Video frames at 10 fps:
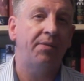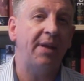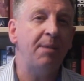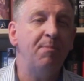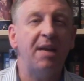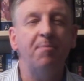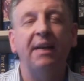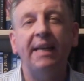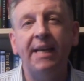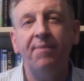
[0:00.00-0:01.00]
they may
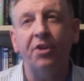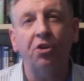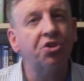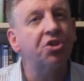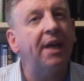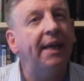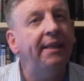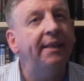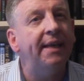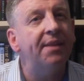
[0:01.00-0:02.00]
believe they're not
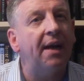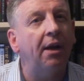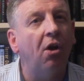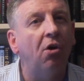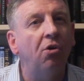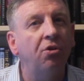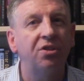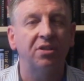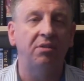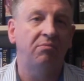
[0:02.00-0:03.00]
staying there that long,
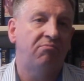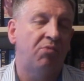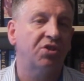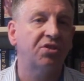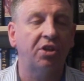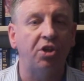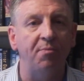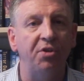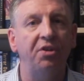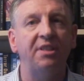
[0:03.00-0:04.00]
so what's the
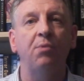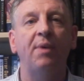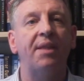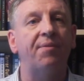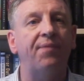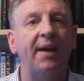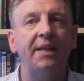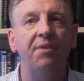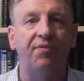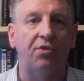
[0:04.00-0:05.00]
community worth
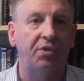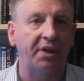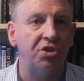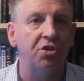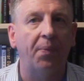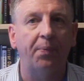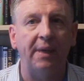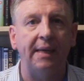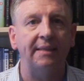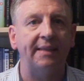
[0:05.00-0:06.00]
fighting for? It's not
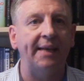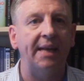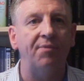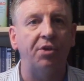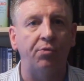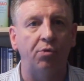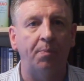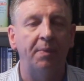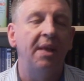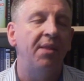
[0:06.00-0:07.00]
theirs, they never grew
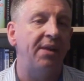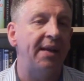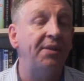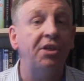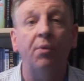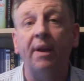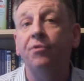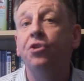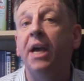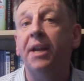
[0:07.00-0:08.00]
up there, they don't
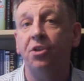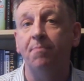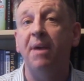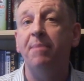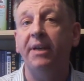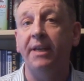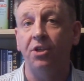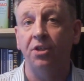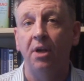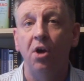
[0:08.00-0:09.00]
have cherished
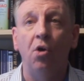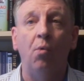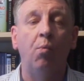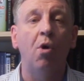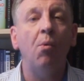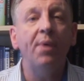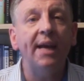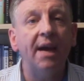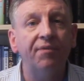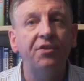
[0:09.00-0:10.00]
memories. What we
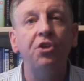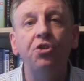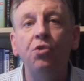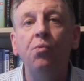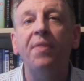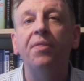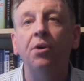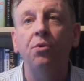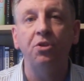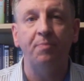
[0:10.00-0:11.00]
have to do with
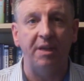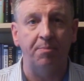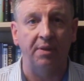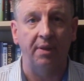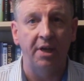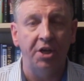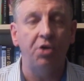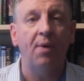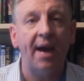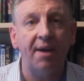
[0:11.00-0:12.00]
those people,
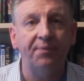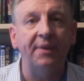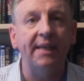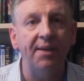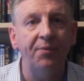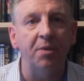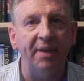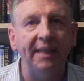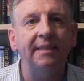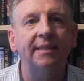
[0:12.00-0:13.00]
you have to give them
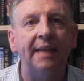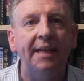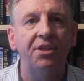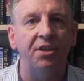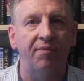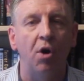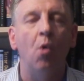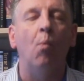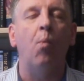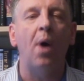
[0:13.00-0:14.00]
an
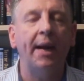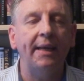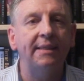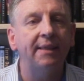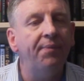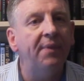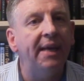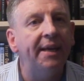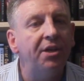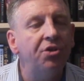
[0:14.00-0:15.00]
incentive. Why it's in
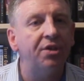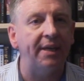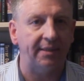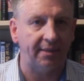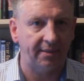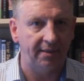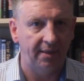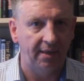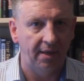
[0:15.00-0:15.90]
their interest